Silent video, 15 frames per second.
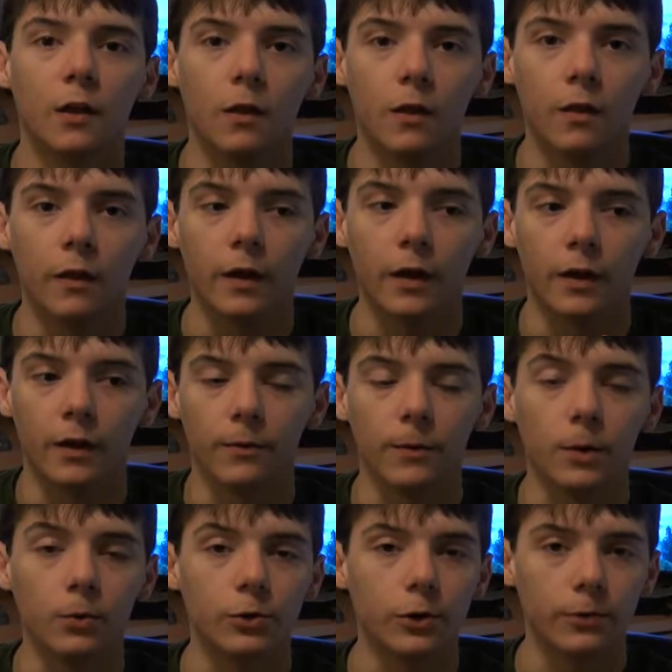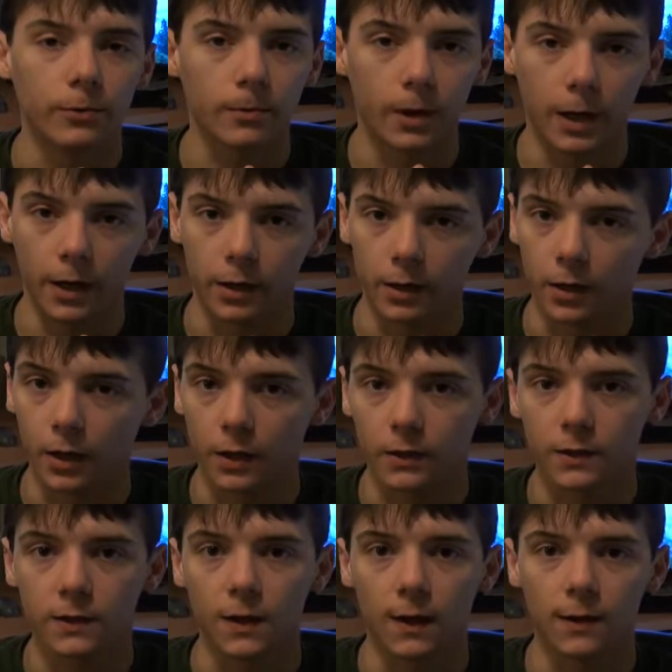than if you just ran it at
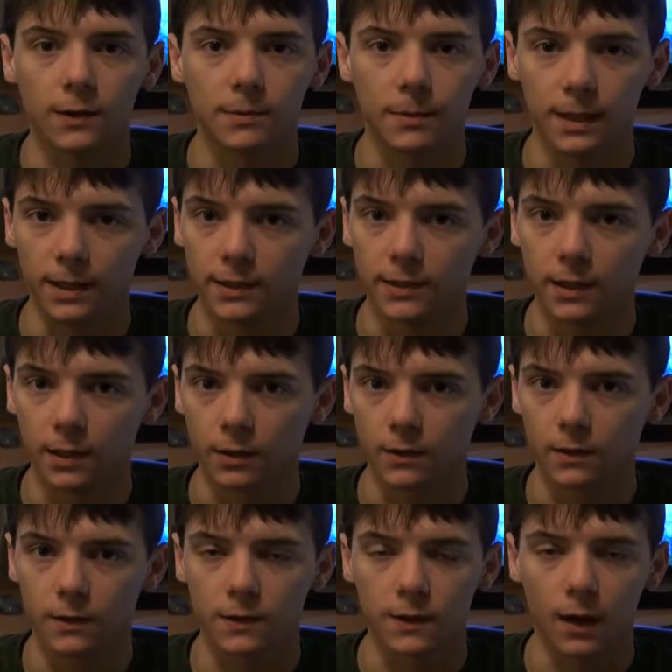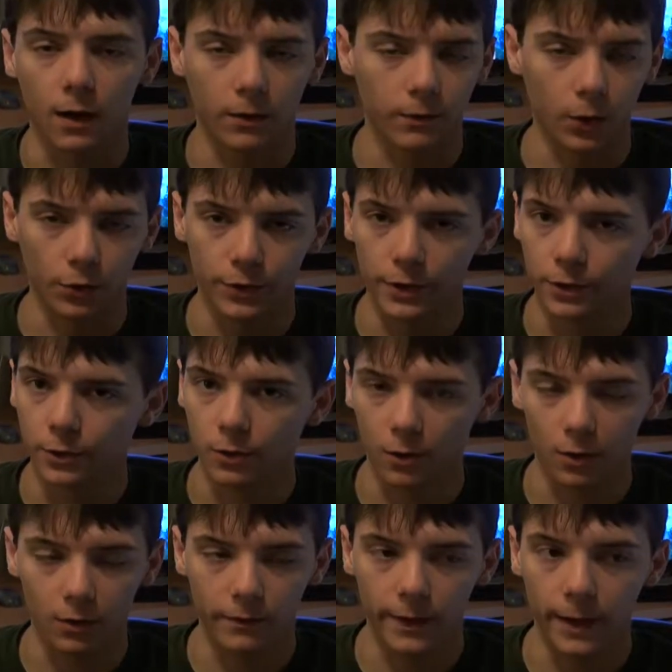stock speeds and stock voltage and
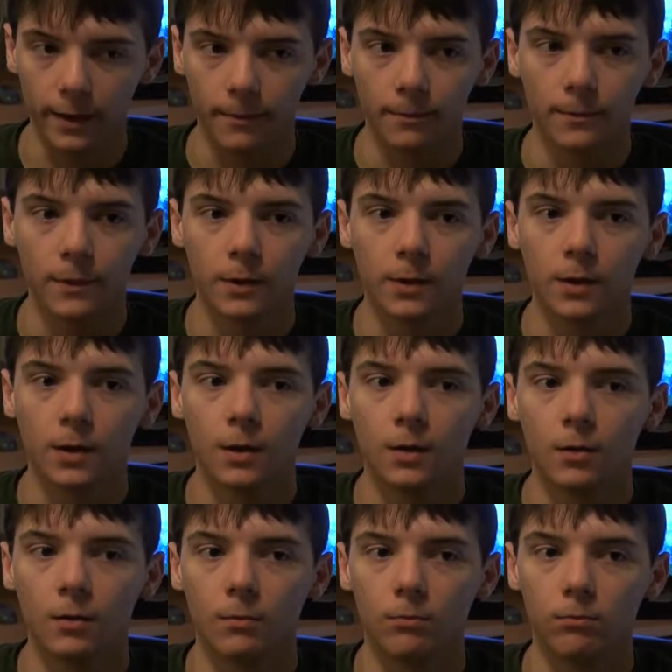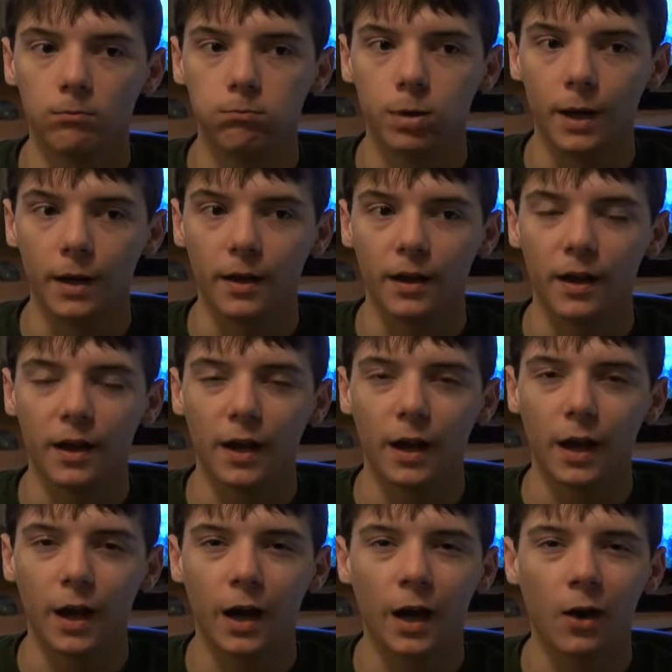all of that. But
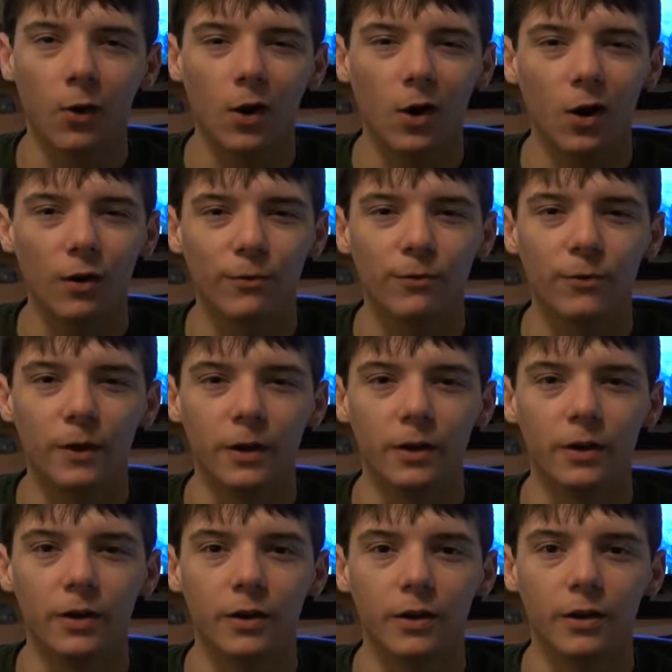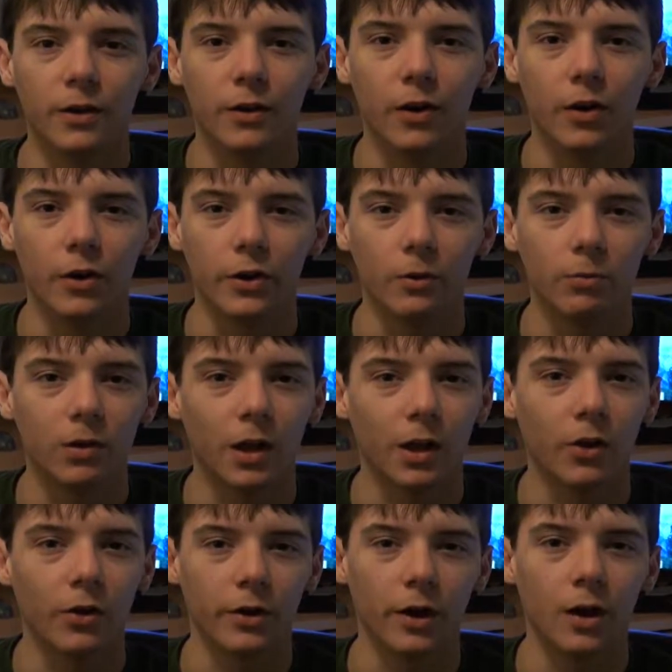how often are you planning
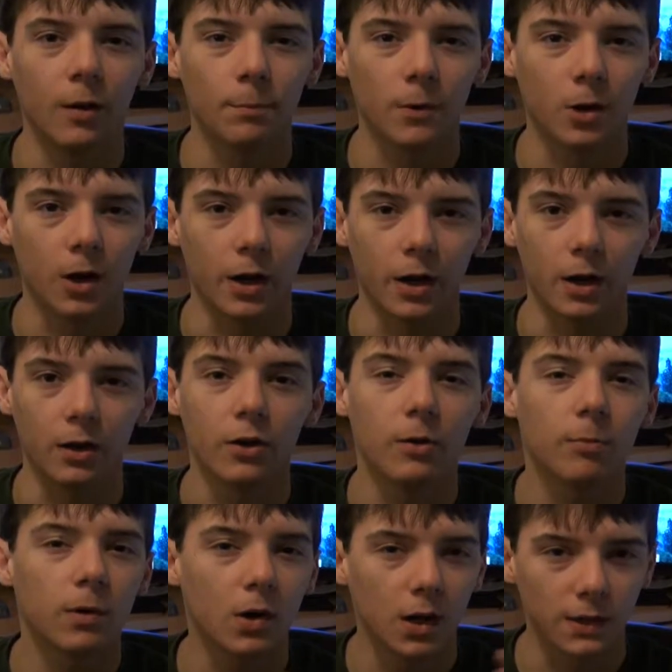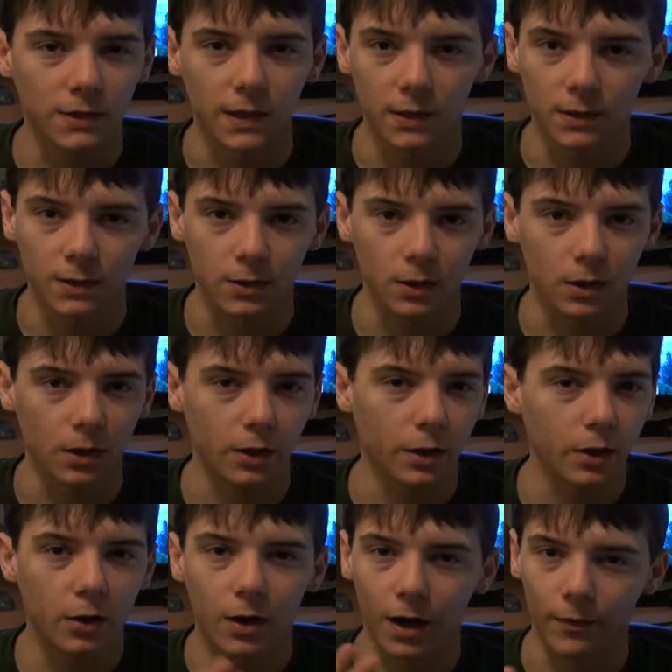on upgrading your processor,
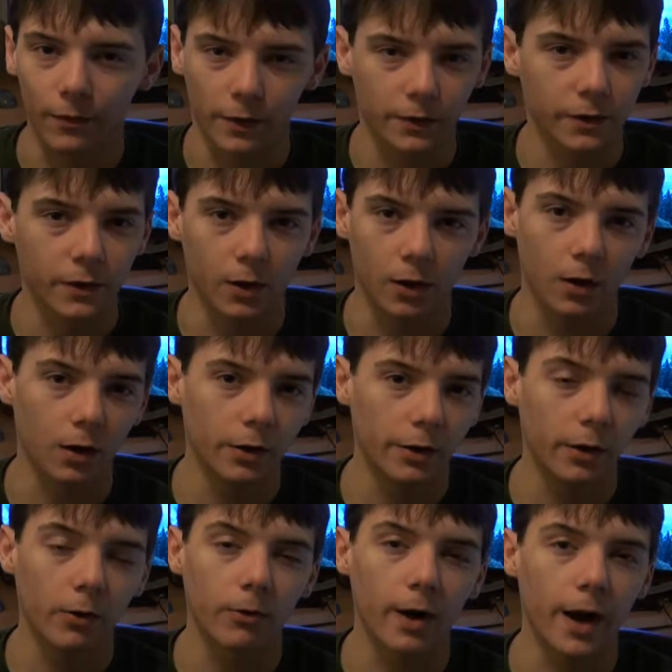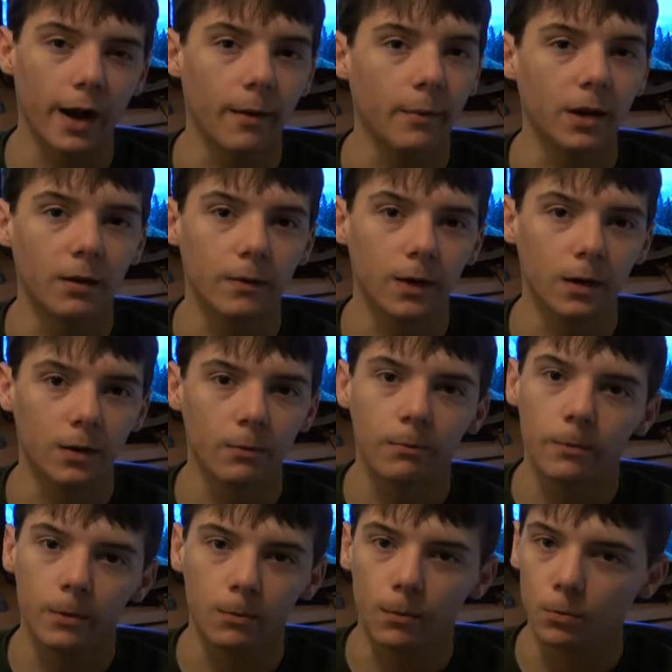your graphics card, your RAM even,
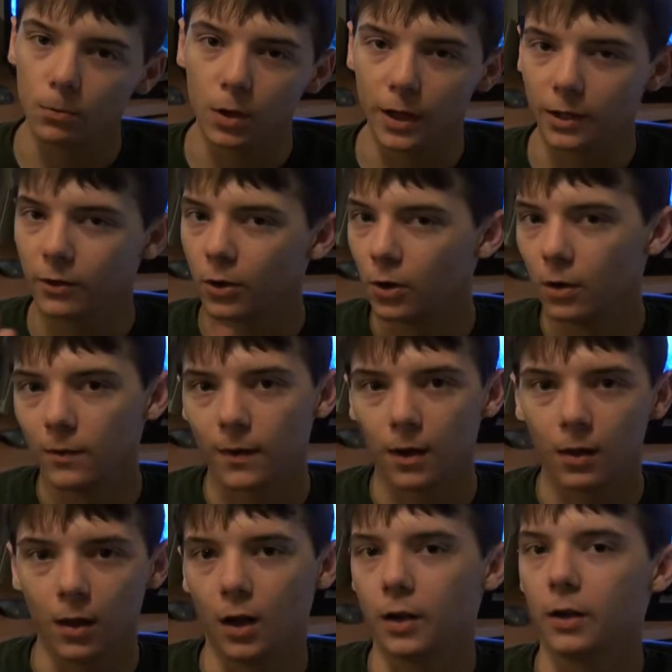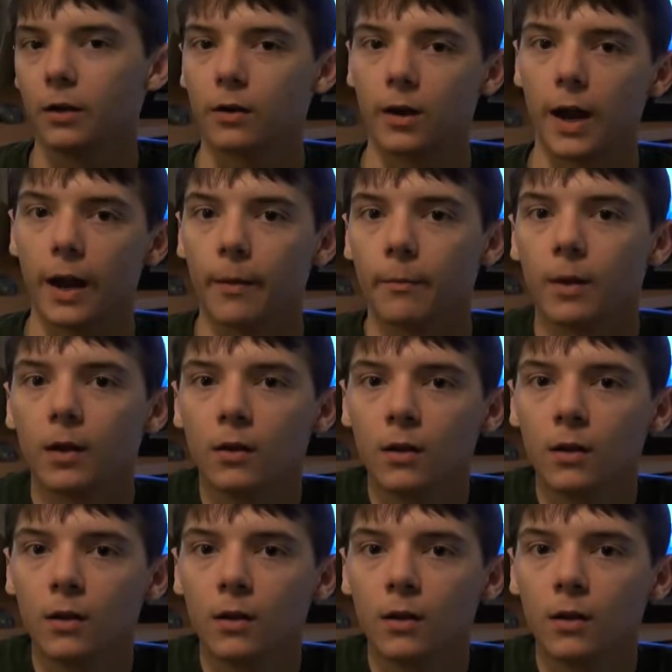if you like to overclock your RAM?